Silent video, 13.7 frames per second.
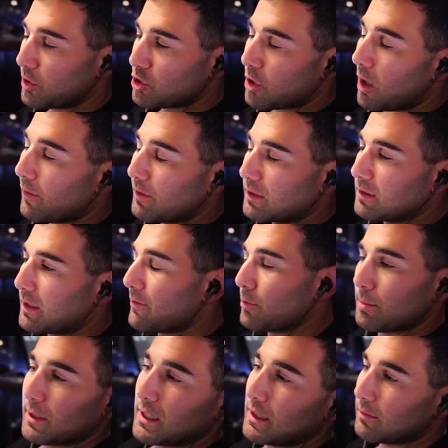which obviously
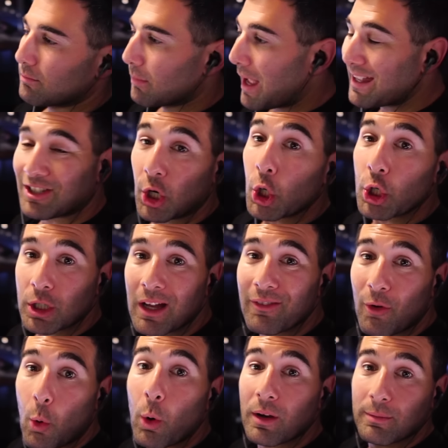everybody has heard
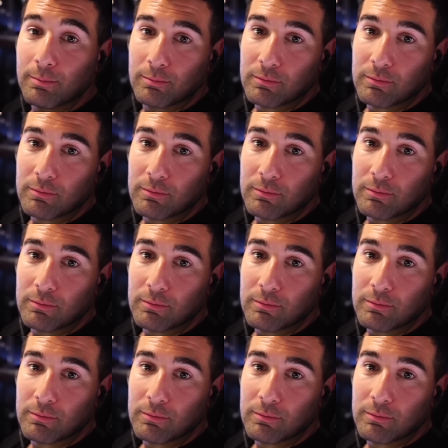of or